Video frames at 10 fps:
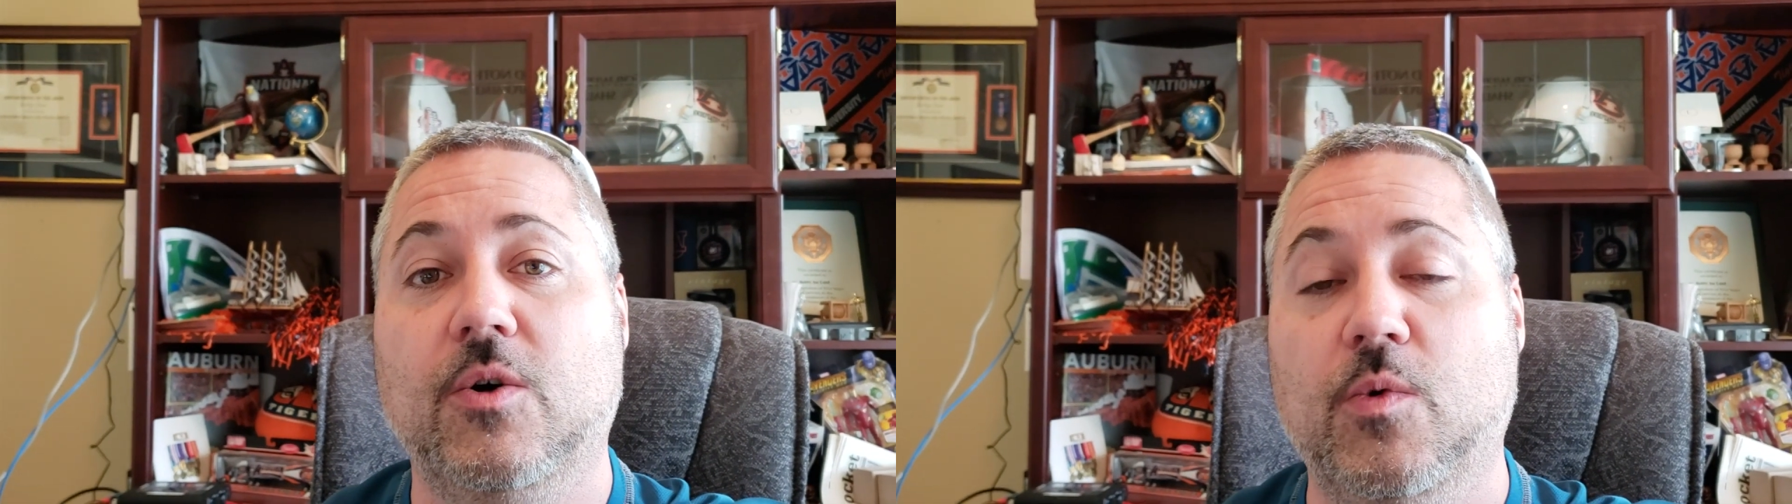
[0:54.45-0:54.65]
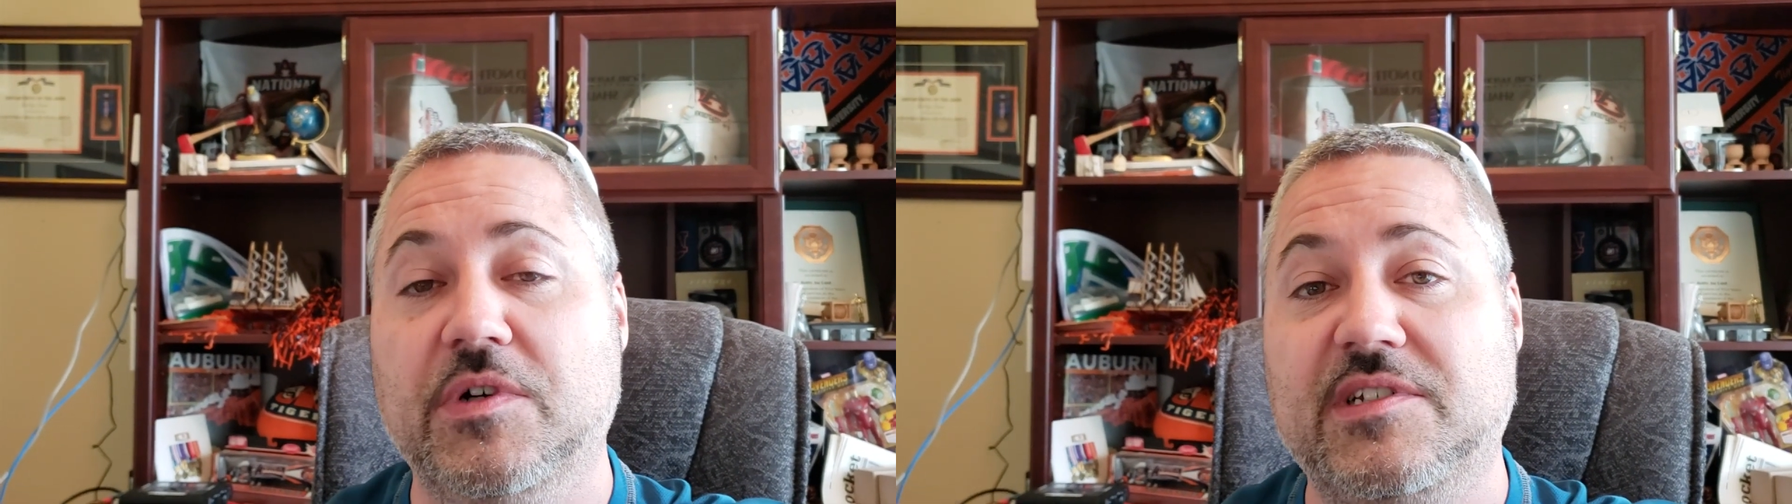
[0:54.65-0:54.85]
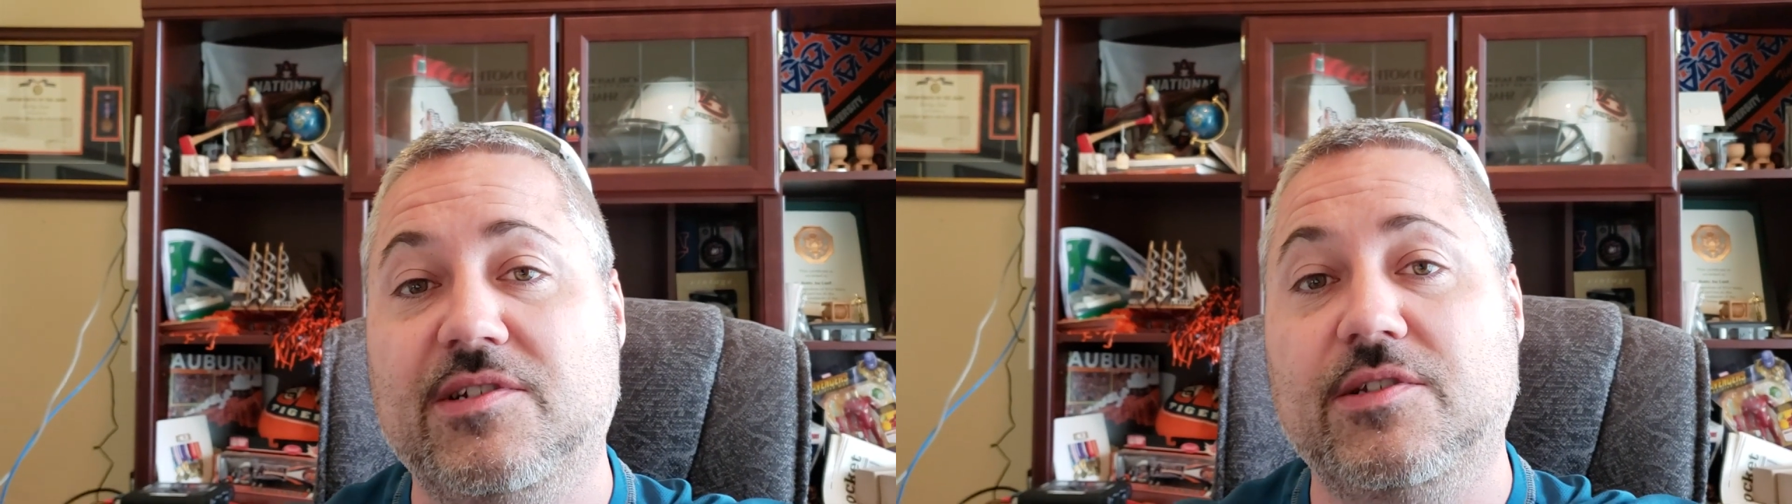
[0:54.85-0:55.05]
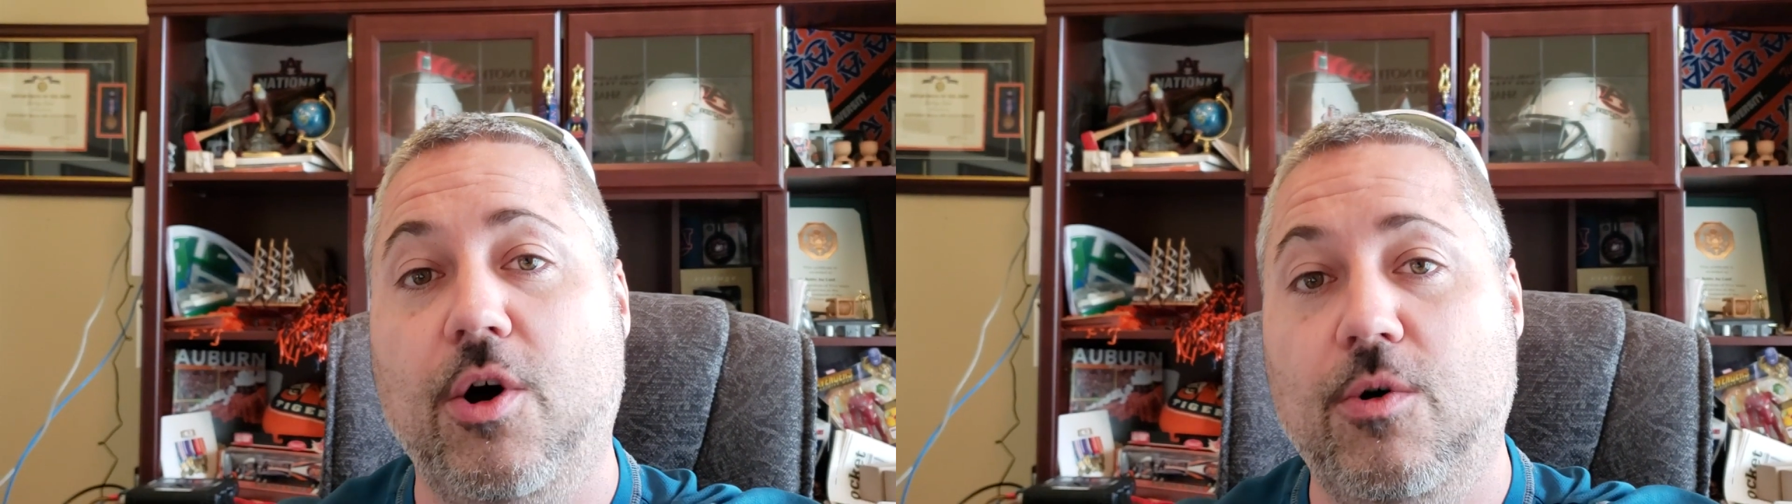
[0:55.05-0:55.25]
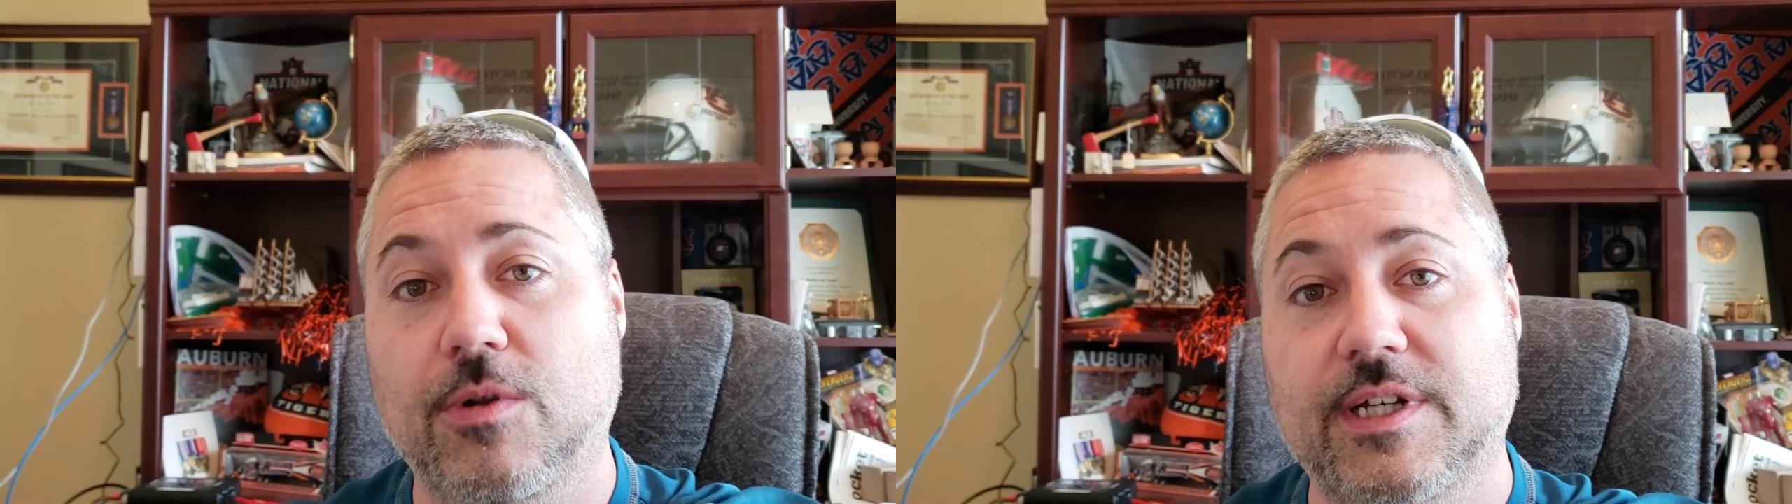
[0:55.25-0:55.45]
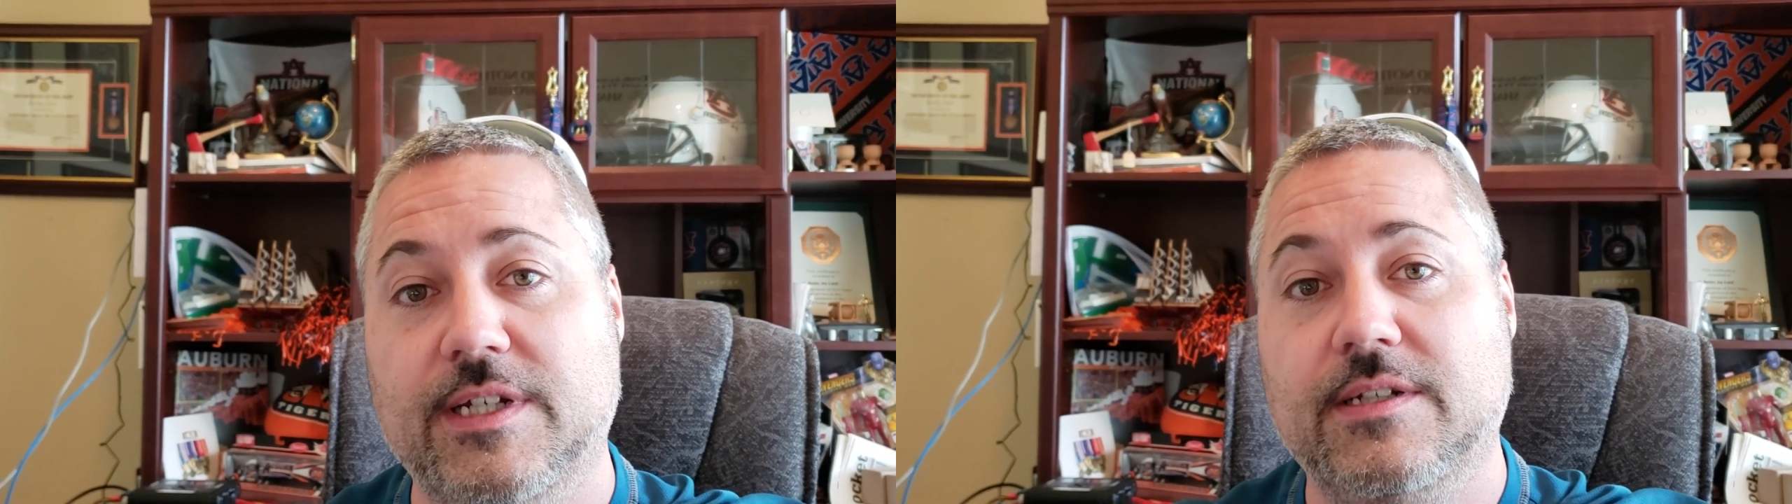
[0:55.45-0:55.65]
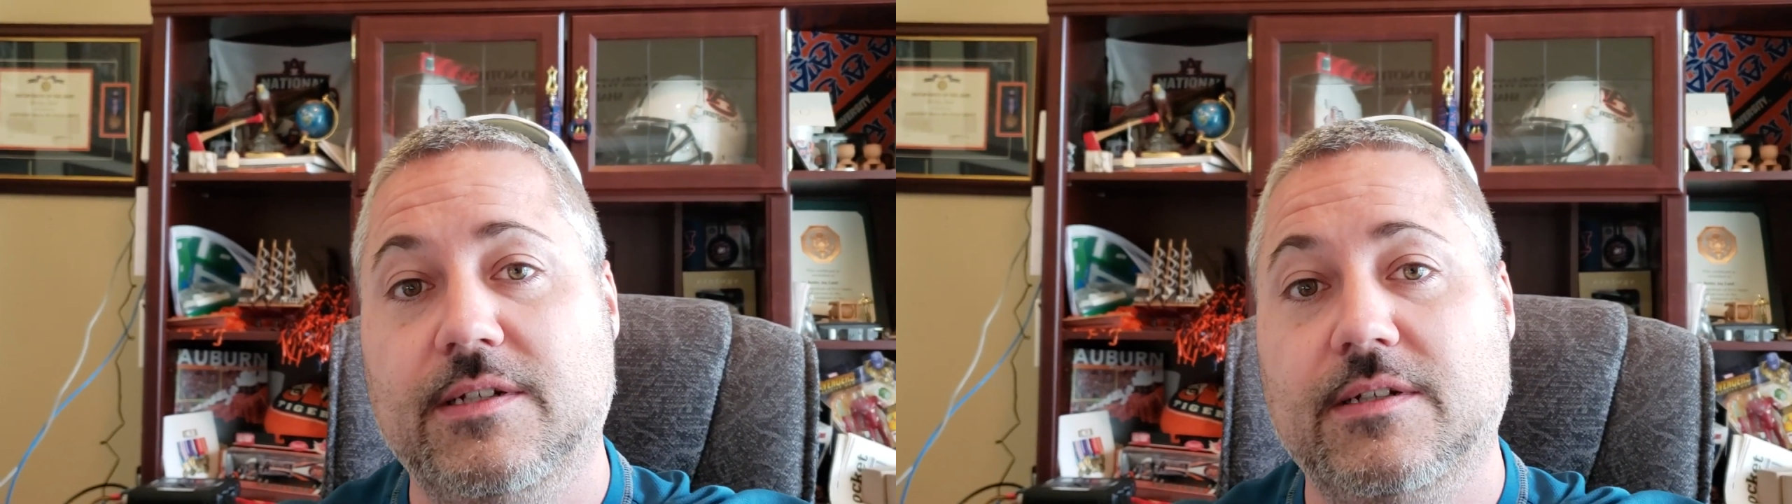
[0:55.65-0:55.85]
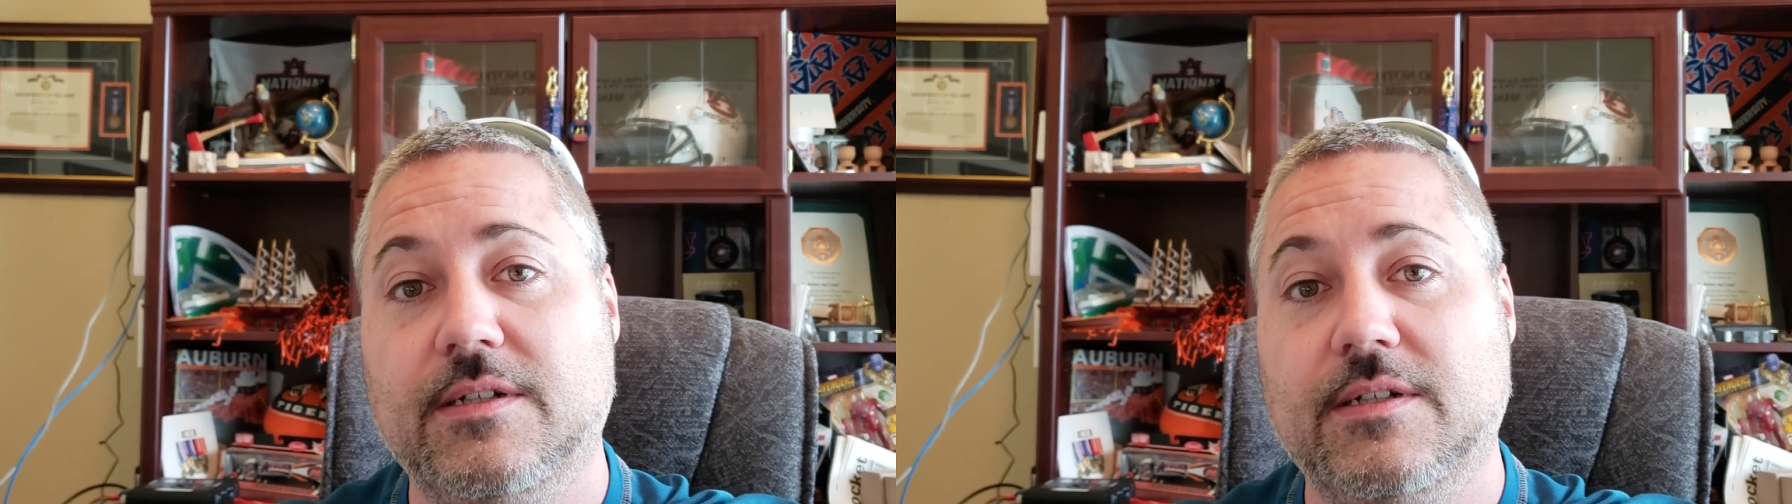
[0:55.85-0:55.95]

was stolen,